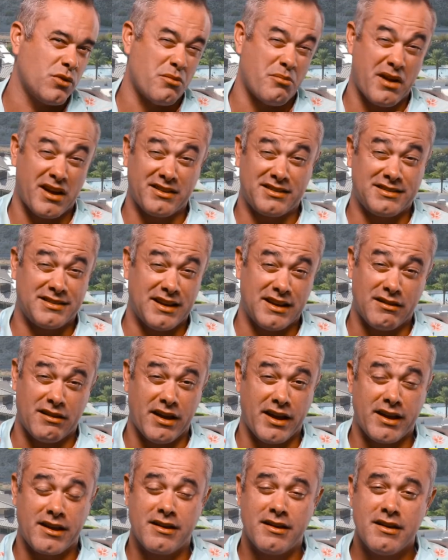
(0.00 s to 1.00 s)
so it might say
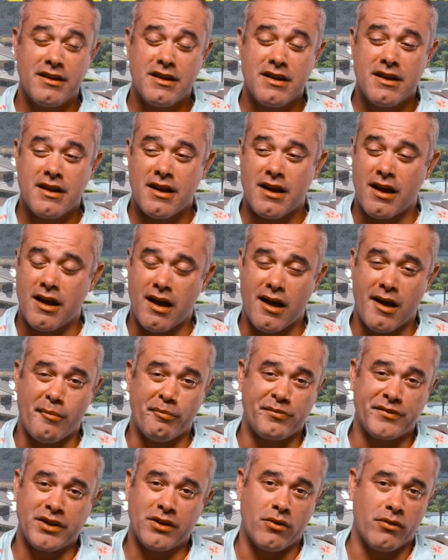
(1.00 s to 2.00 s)
like,
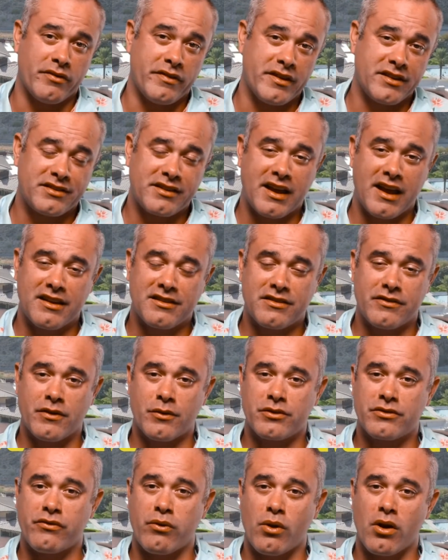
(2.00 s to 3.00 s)
you know, in this case, if it
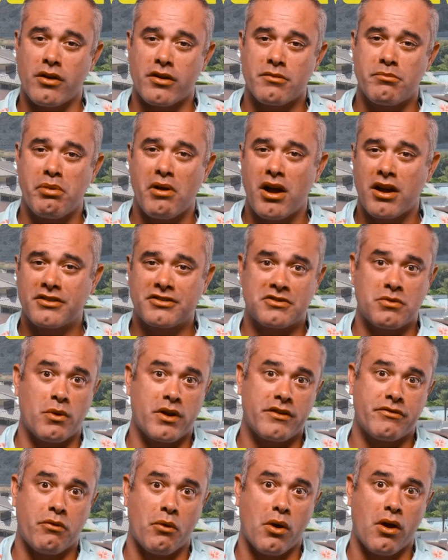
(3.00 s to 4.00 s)
was $400,
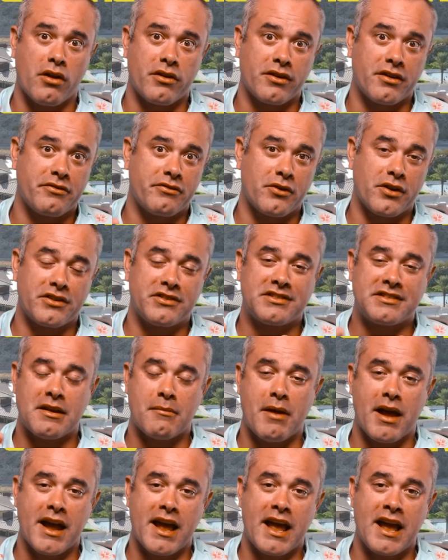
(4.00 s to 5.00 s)
$2,400 for a
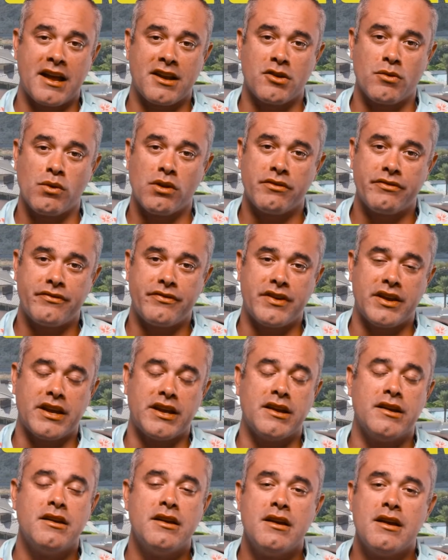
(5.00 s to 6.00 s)
semi-annual
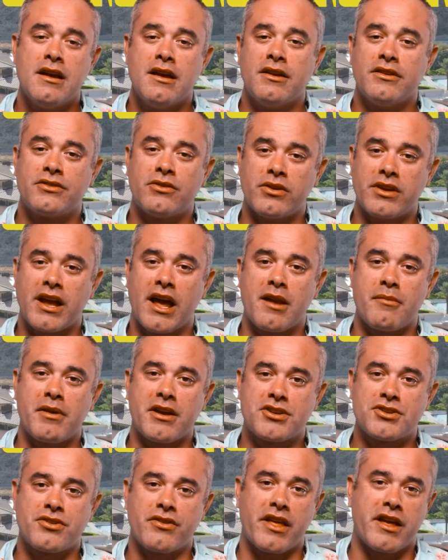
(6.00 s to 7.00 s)
fee. So you got to
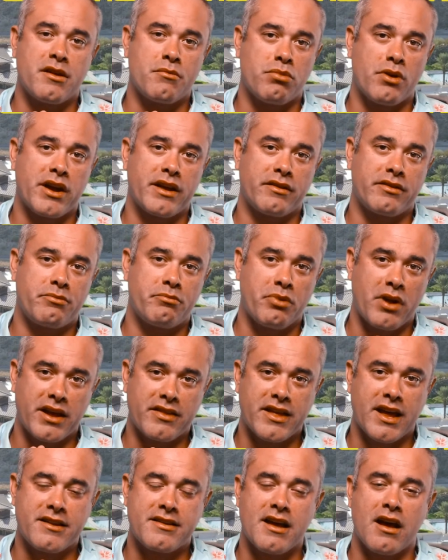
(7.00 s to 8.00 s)
make sure that you
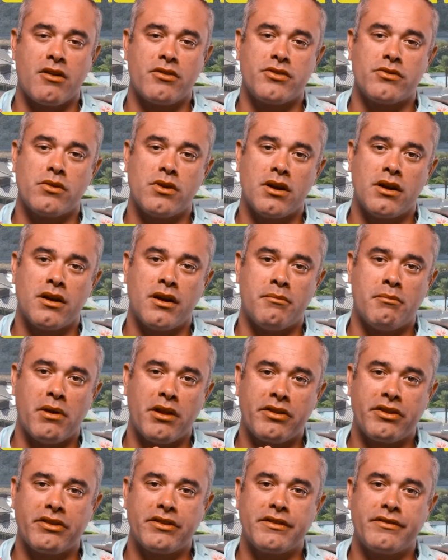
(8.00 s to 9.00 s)
break that down to a
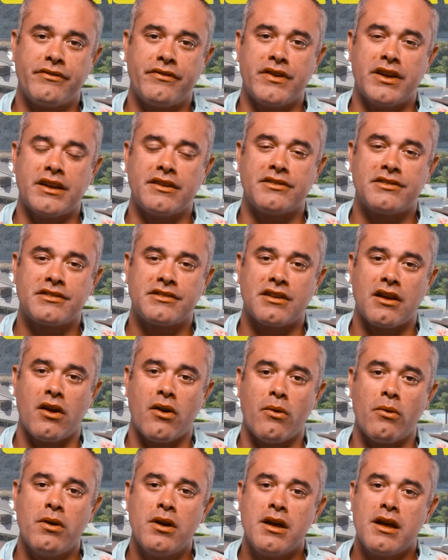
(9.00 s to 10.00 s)
monthly fee.
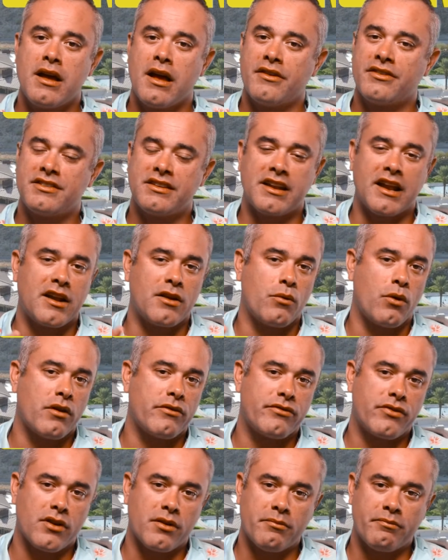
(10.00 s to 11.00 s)
So seen anywhere
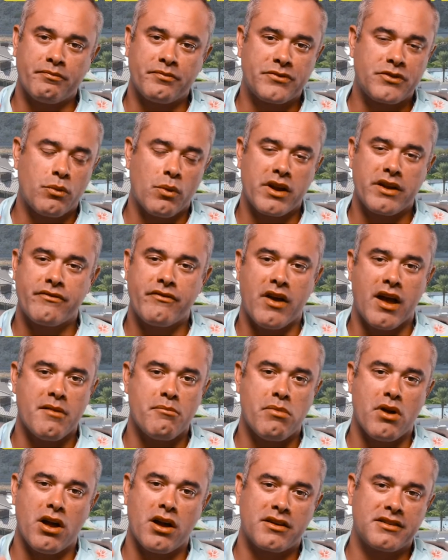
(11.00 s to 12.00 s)
from
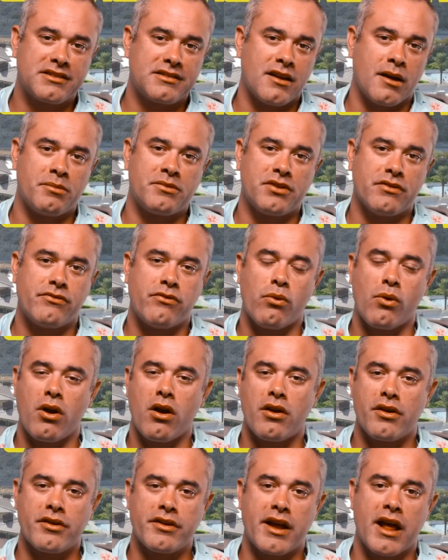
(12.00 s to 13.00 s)
$25 up to
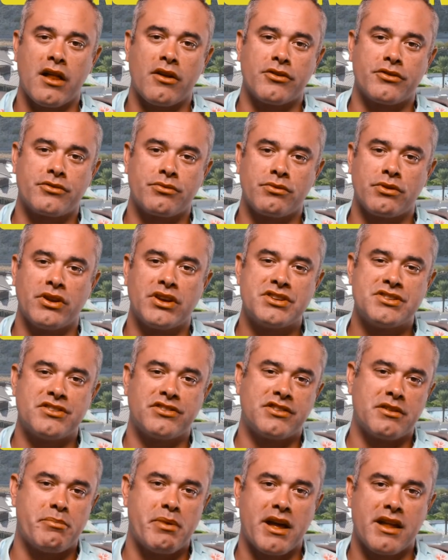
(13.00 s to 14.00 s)
$400, really
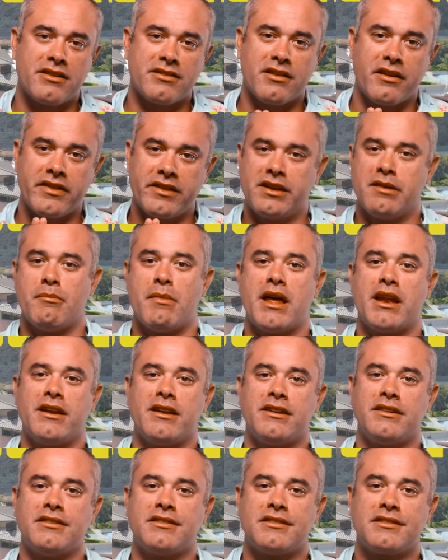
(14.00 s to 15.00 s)
just depends on the
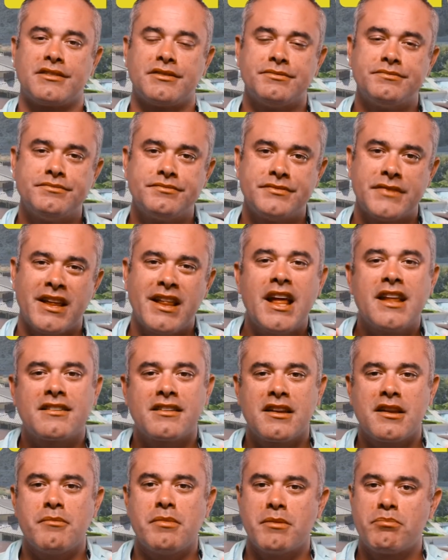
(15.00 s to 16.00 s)
amenities. And
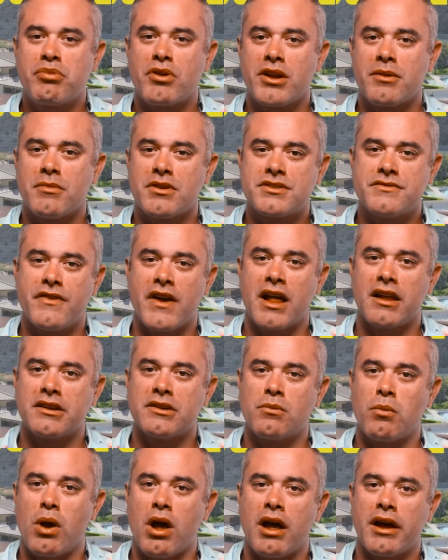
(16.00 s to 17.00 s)
that's going to be pretty much
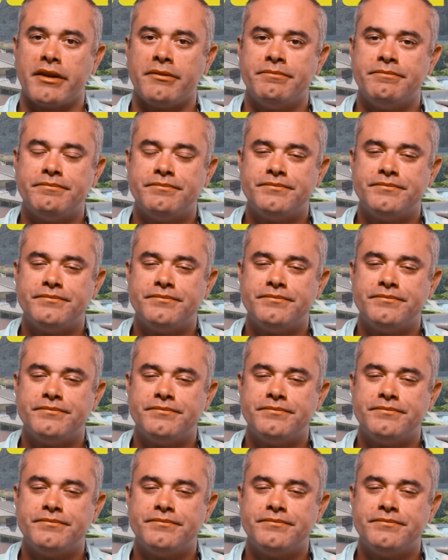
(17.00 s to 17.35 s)
valley-wide.